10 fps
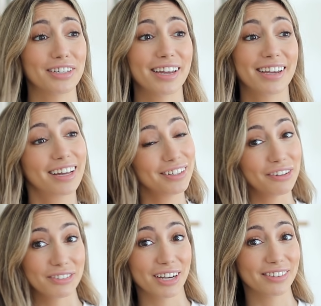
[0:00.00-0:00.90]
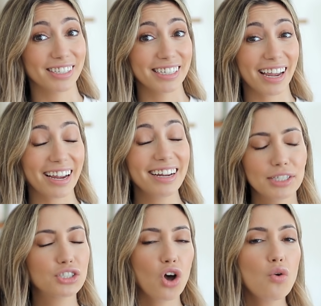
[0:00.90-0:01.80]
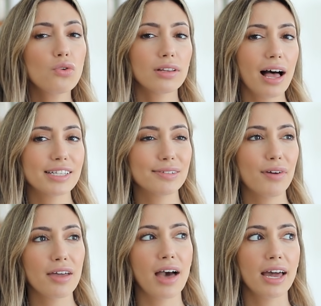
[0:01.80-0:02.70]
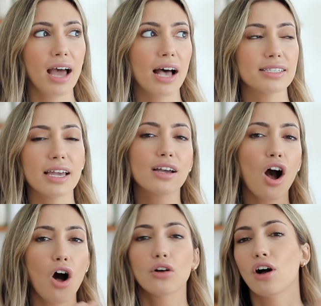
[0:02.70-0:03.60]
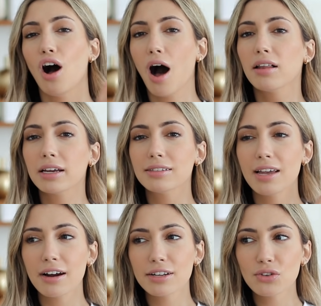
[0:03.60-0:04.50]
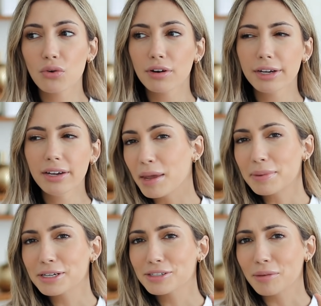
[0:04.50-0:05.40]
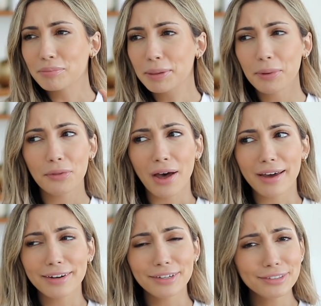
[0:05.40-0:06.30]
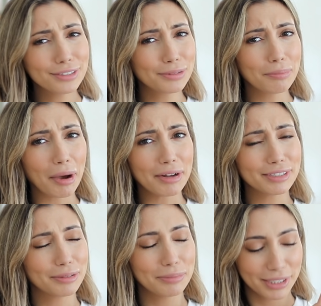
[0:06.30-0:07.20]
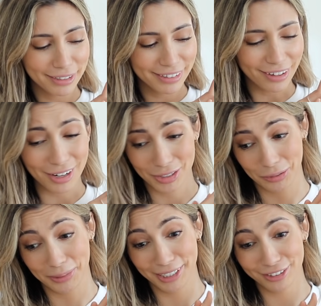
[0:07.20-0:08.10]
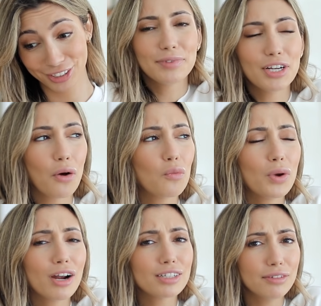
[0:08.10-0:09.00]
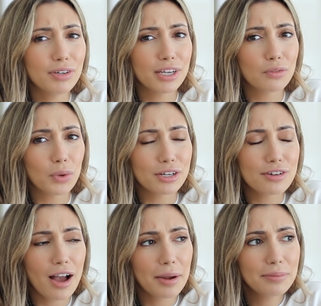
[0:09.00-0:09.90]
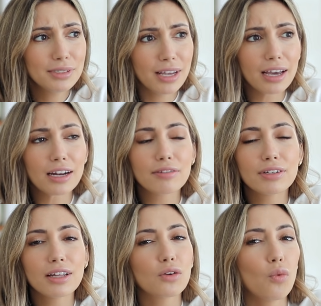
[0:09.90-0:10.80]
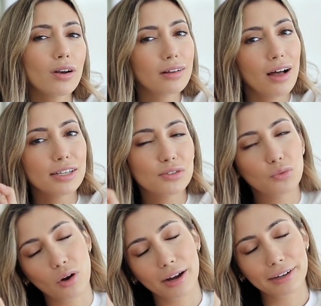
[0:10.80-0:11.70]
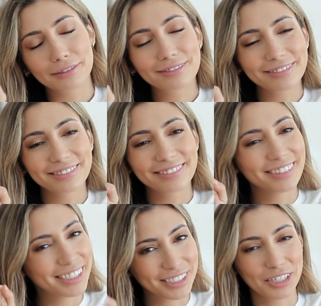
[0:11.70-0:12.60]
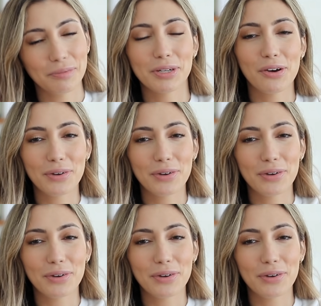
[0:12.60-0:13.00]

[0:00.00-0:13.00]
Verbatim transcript: to like close out the day. I don't classify that as like alcoholic territory. Maybe to some people that is, but to me, not so much. You know, we are living in weird times and I feel like one glass of wine is gonna be